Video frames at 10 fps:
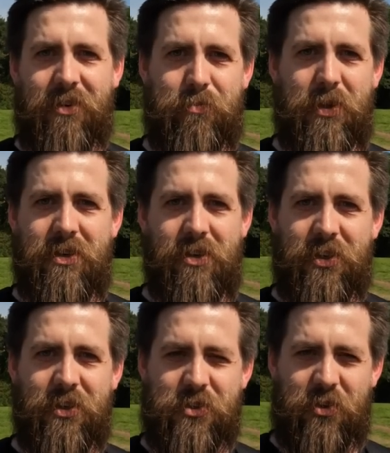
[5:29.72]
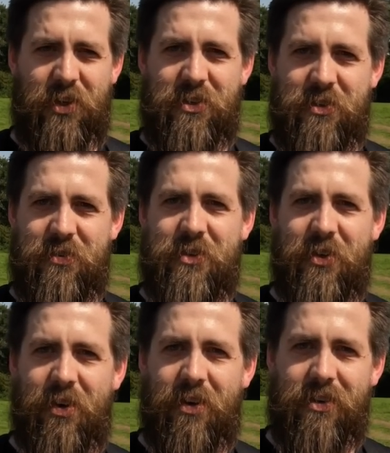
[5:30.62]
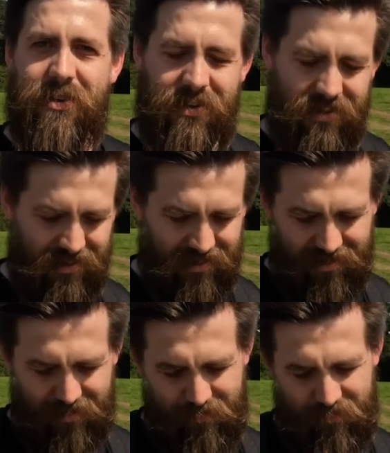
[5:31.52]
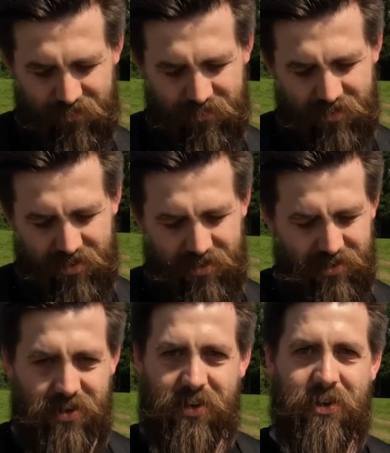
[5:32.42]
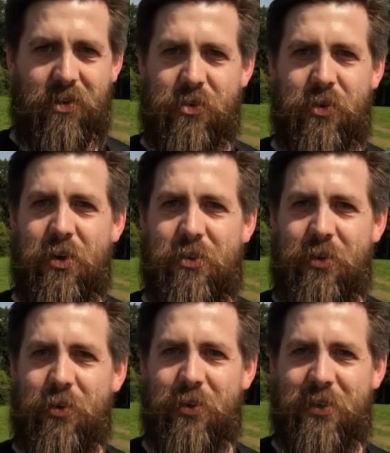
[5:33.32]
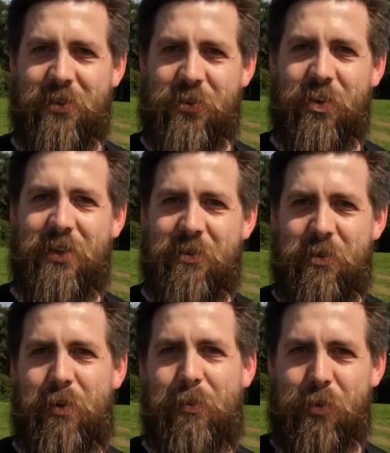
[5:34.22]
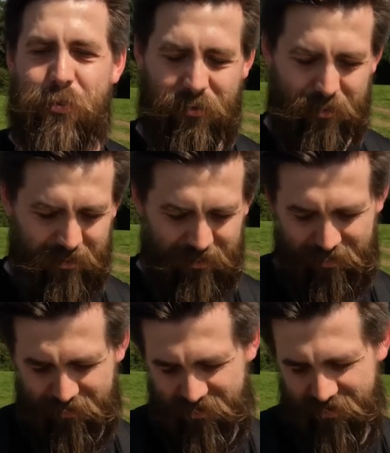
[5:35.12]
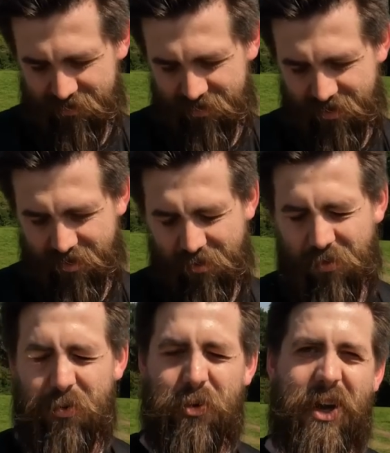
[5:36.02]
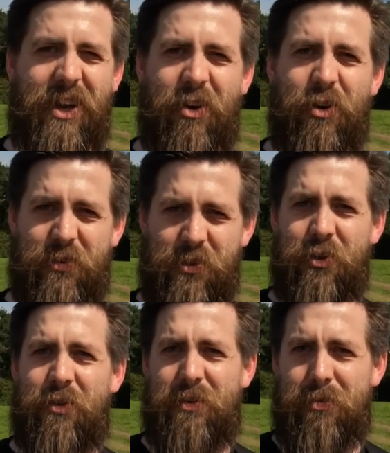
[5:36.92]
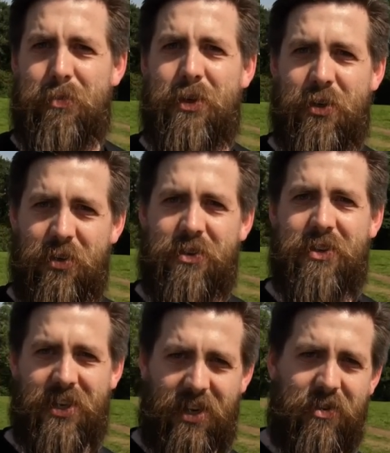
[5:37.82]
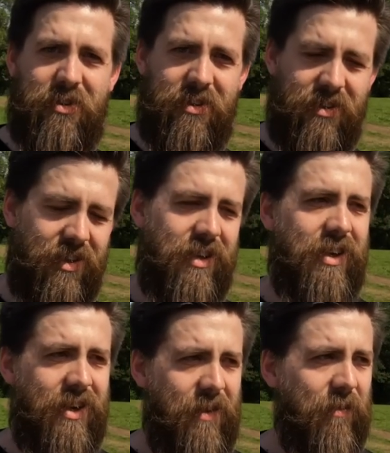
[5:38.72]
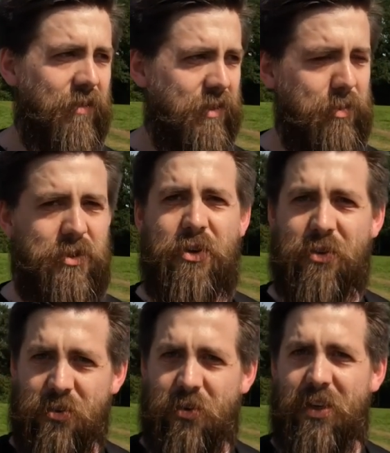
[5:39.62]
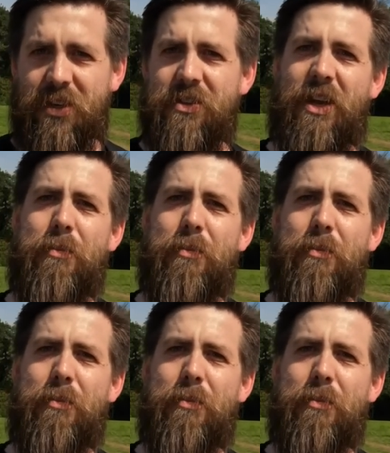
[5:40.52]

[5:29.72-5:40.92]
I'd been looking at screens for too long. Um, you know, doing nothing or looking at screens is pretty much what everyone got up to. And then I thought well, analog photography might be good to get out and something that's not screens,